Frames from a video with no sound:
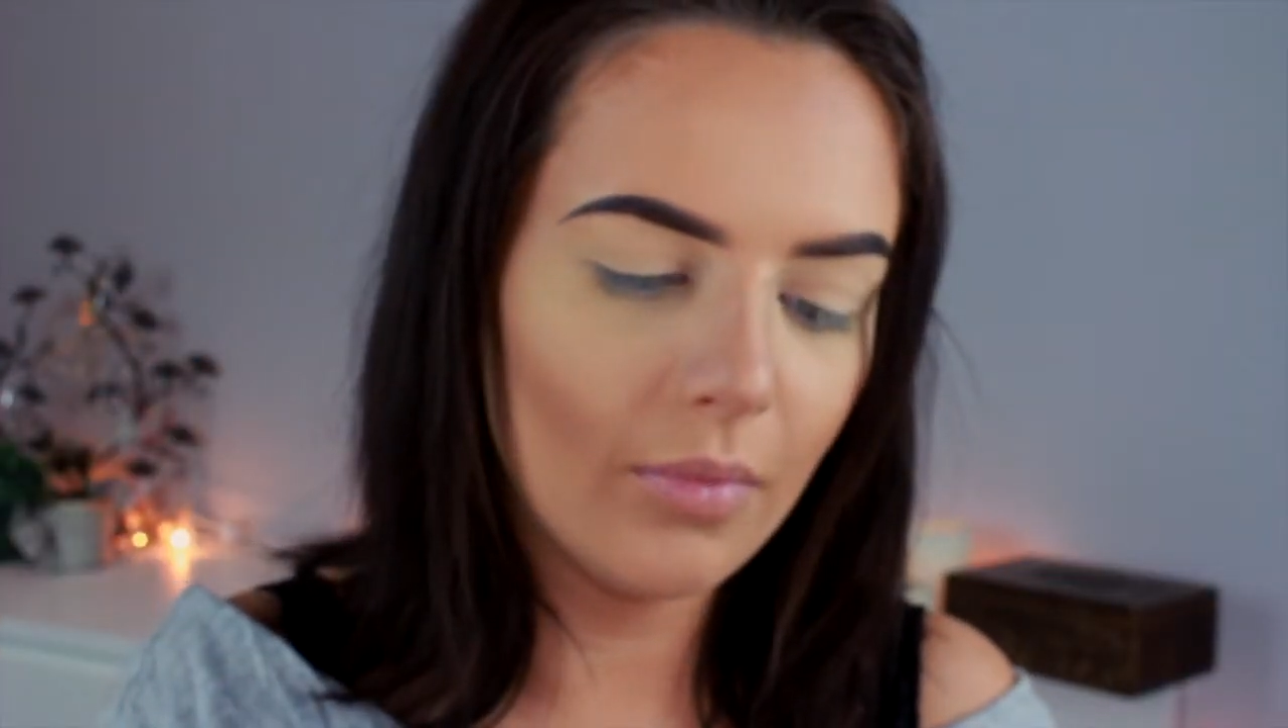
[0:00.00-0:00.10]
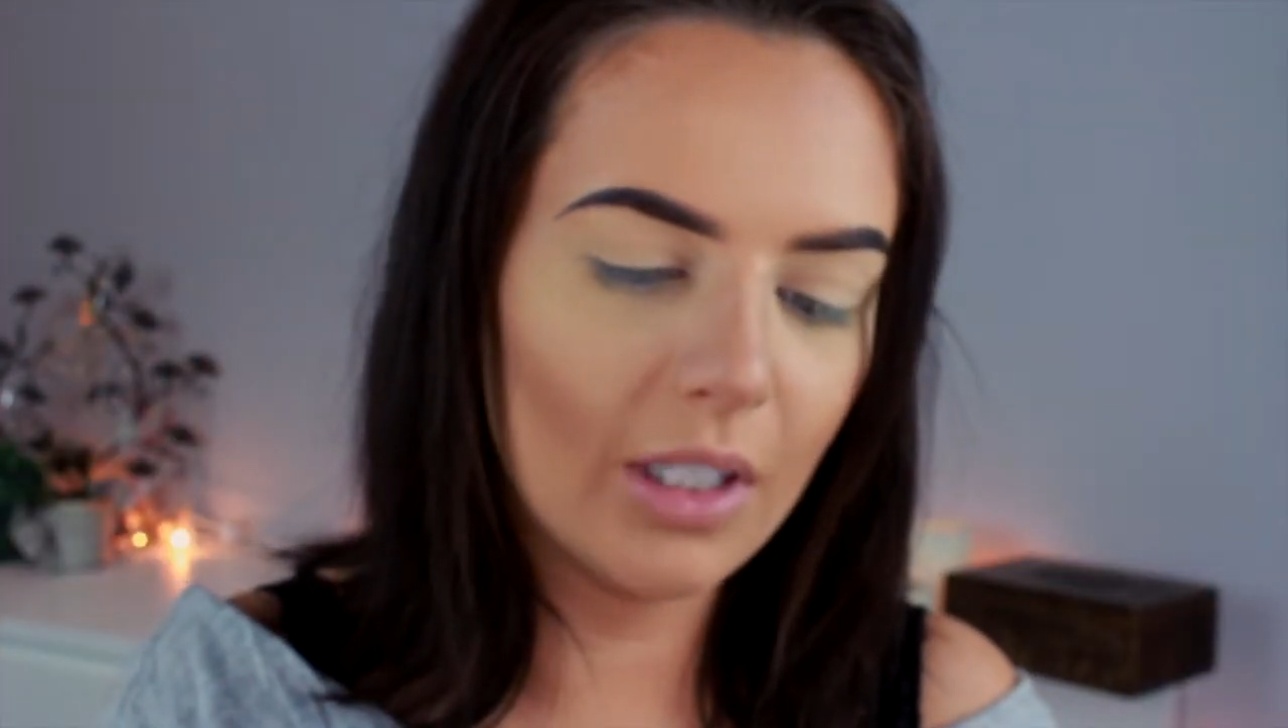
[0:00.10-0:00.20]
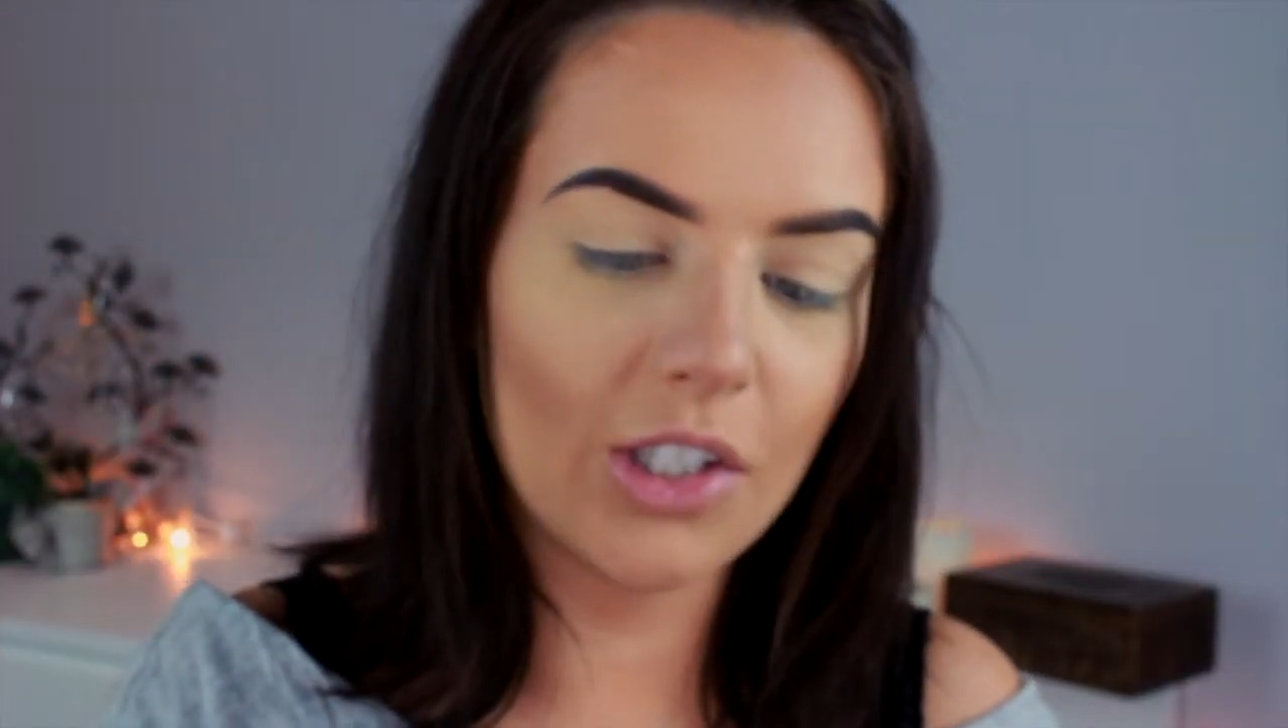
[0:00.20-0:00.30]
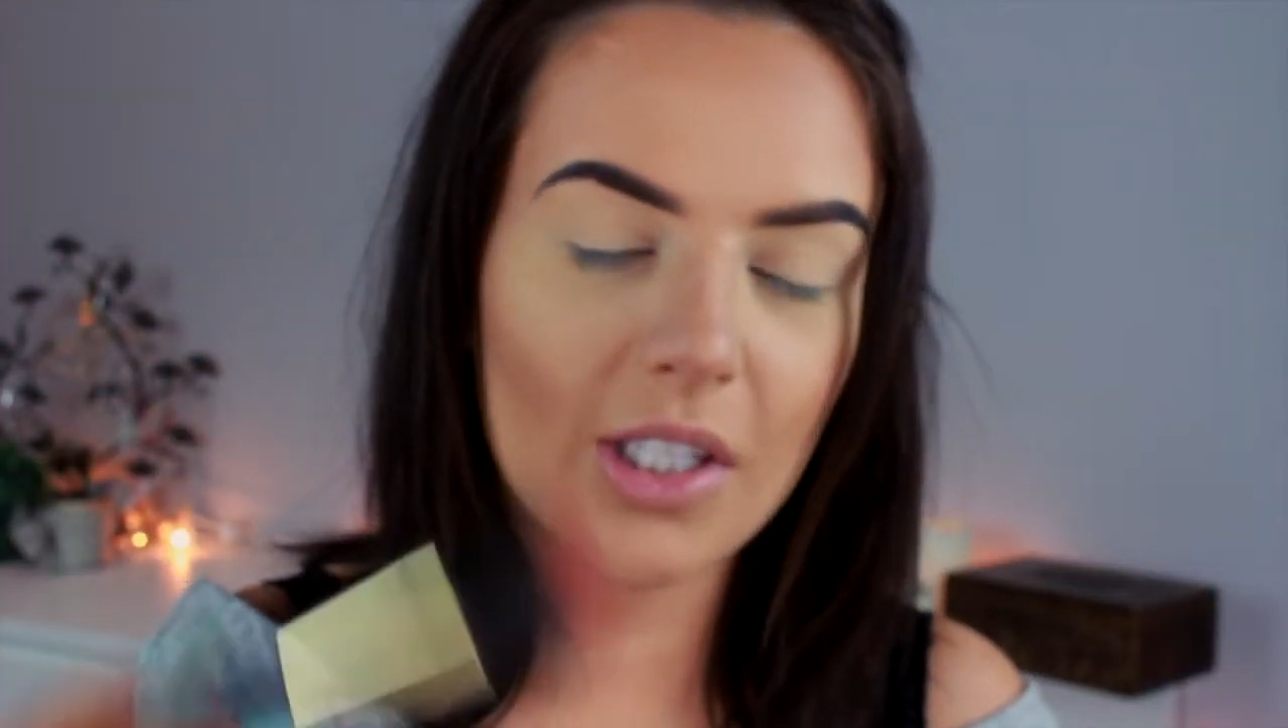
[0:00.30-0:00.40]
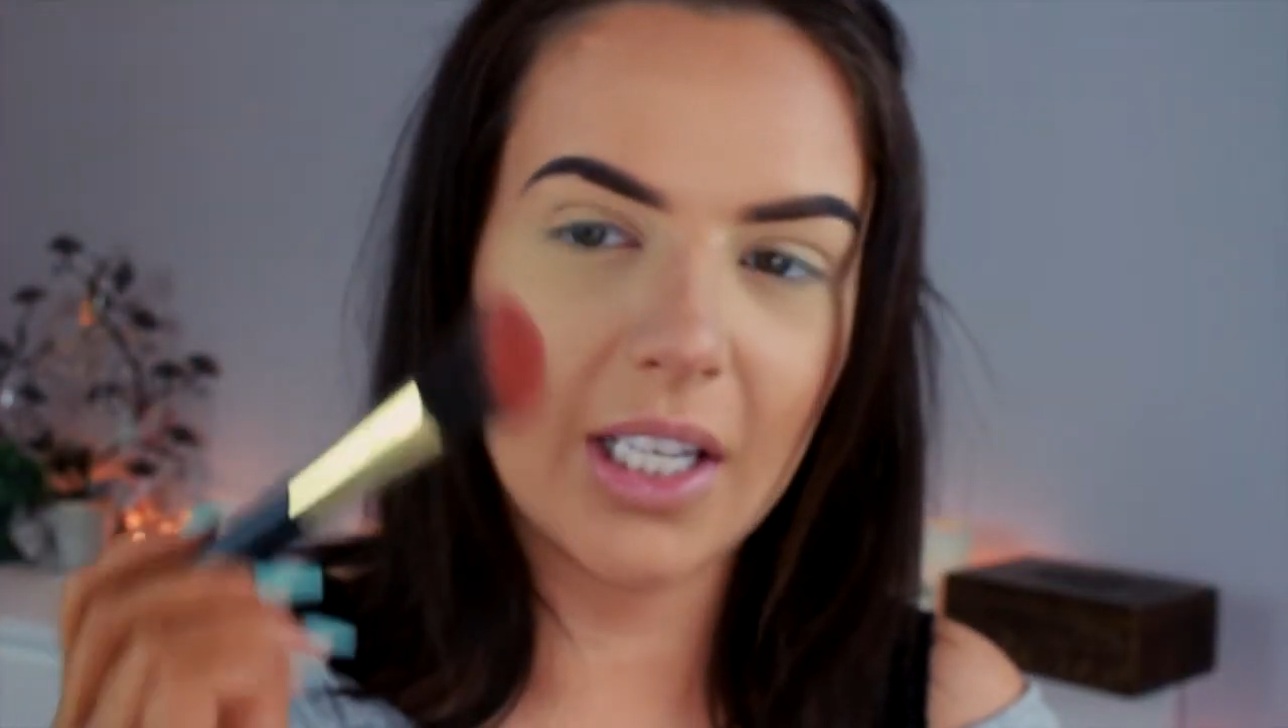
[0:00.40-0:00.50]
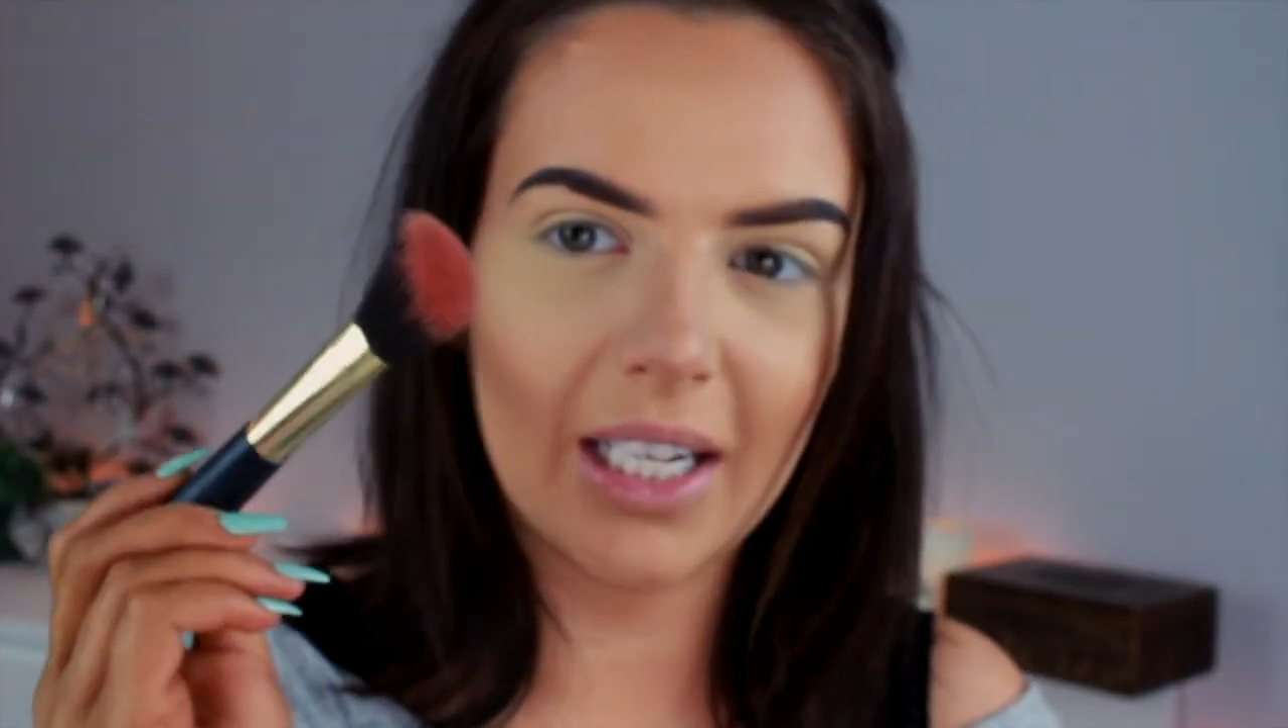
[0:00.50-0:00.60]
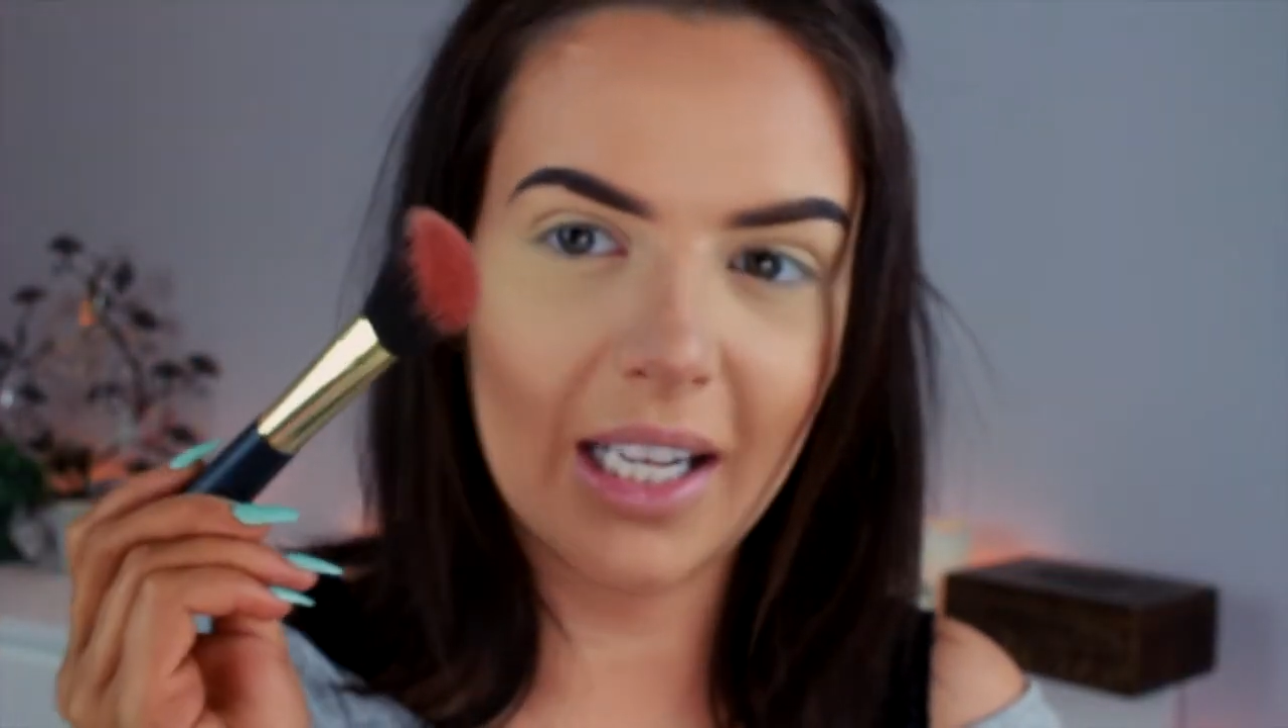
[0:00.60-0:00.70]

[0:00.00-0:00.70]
It's just like an